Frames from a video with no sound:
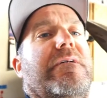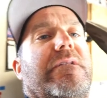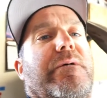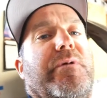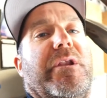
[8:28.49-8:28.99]

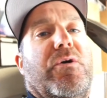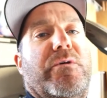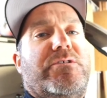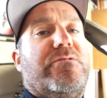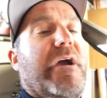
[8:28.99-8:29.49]
Let me know
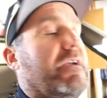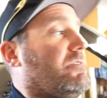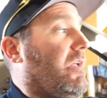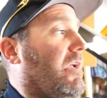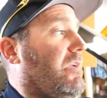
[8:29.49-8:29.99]
what you guys
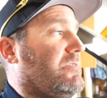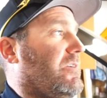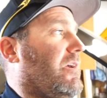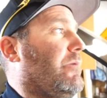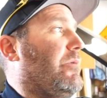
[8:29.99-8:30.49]
think. Is it
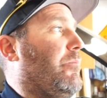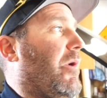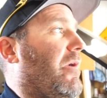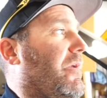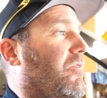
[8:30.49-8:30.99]
going to be the
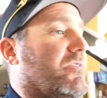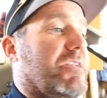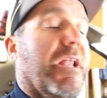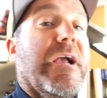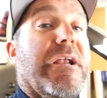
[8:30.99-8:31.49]
bearing or is
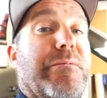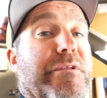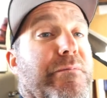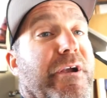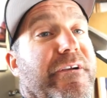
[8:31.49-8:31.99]
it not going to be
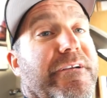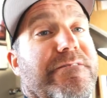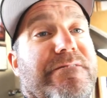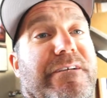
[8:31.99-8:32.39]
the bearing?